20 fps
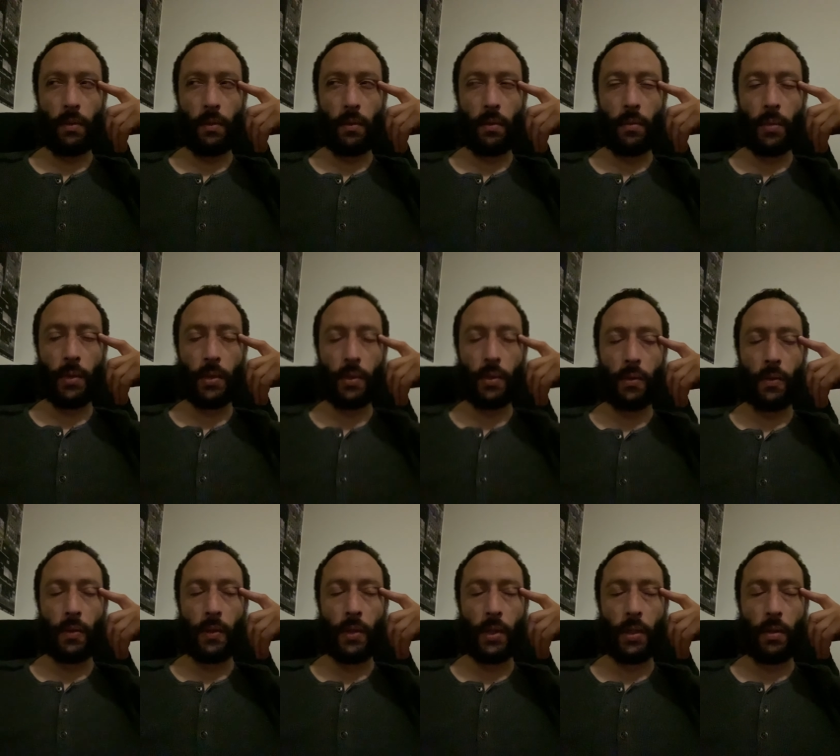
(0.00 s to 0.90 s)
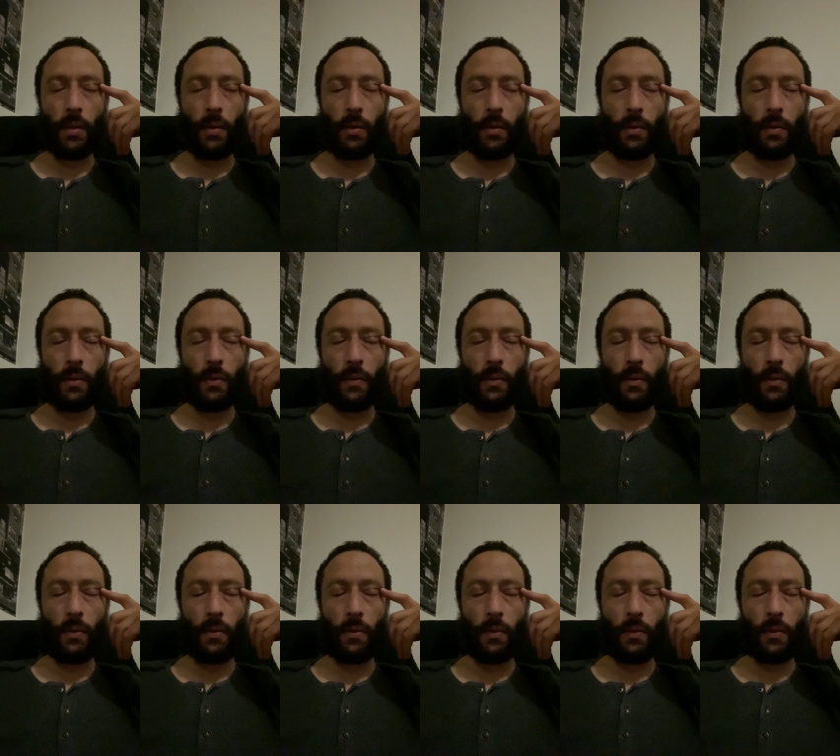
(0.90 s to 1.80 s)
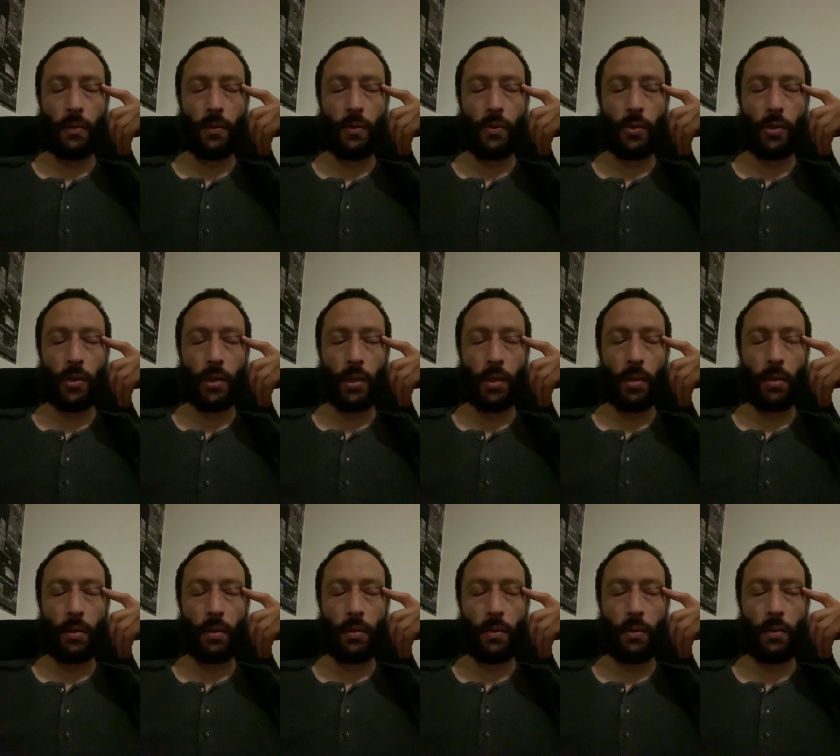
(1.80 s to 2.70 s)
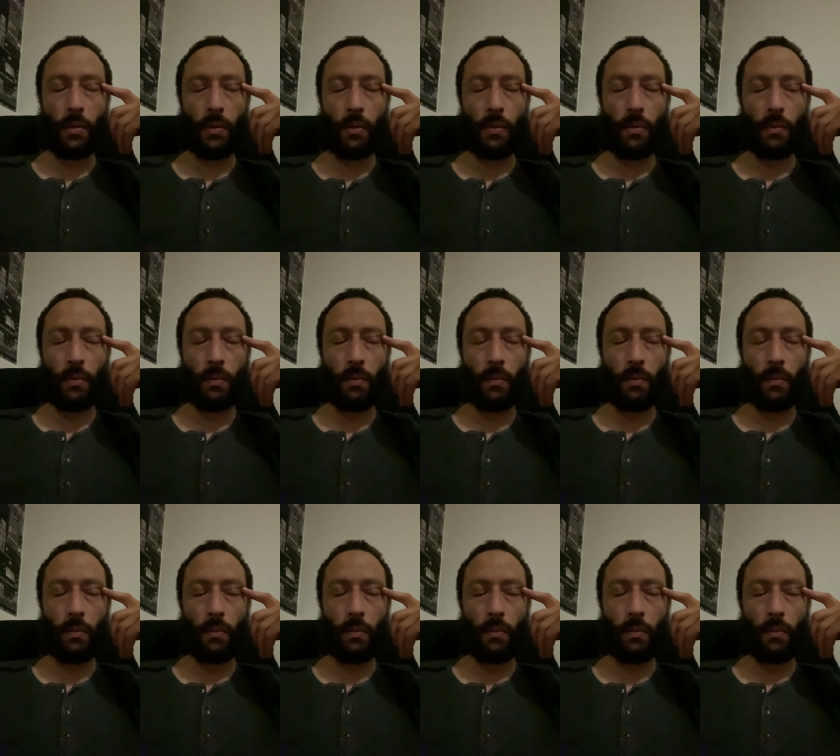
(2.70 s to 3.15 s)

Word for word: I'm also not trying to